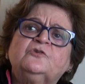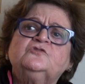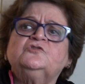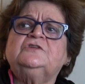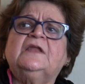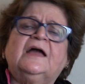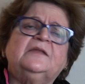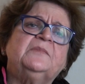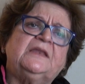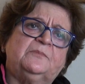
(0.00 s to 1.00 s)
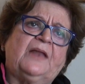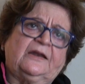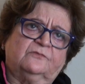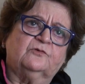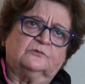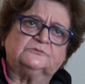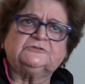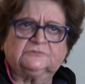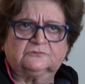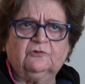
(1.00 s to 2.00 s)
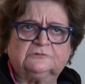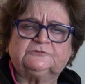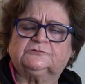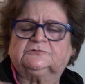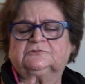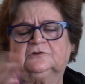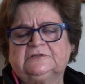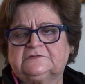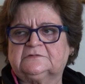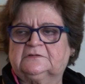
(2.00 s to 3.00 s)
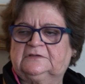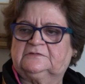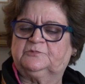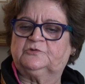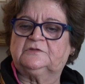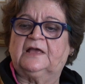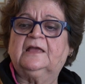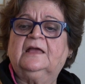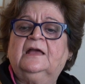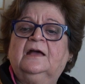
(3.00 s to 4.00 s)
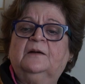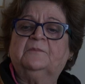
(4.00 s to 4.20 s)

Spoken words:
But of course, you're denied many platforms also. So it's both sides.